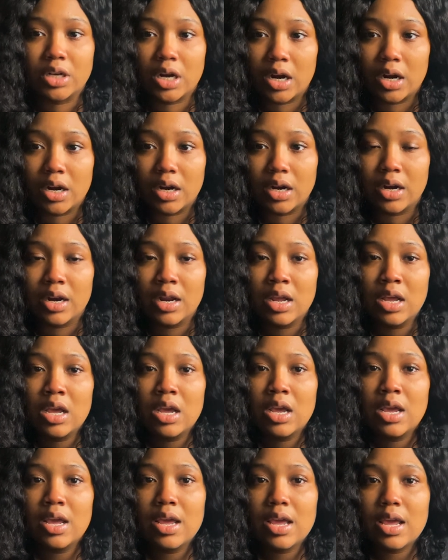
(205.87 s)
her.
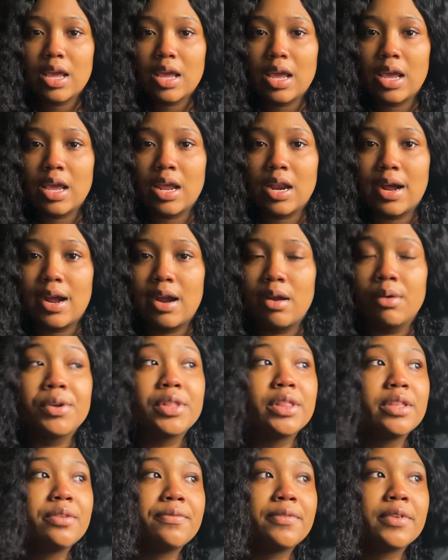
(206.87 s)
And I
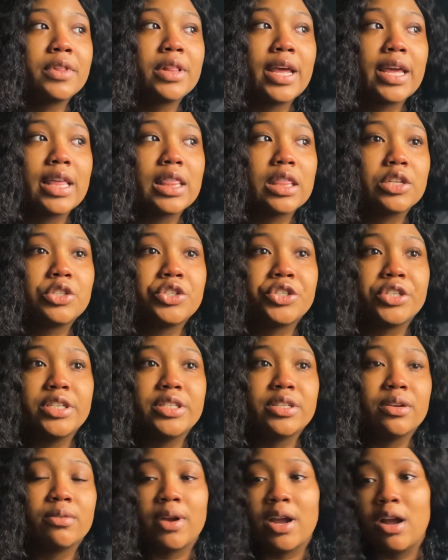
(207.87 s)
really feel like the
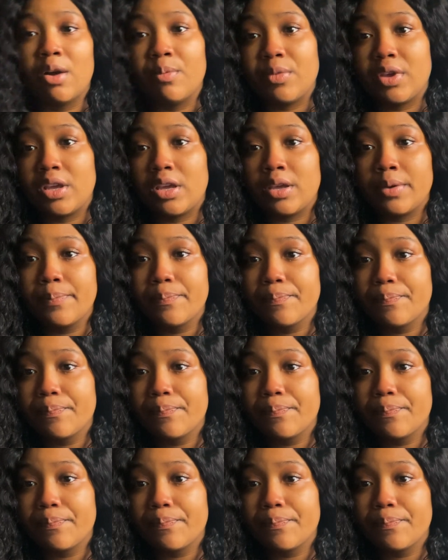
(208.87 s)
trees around me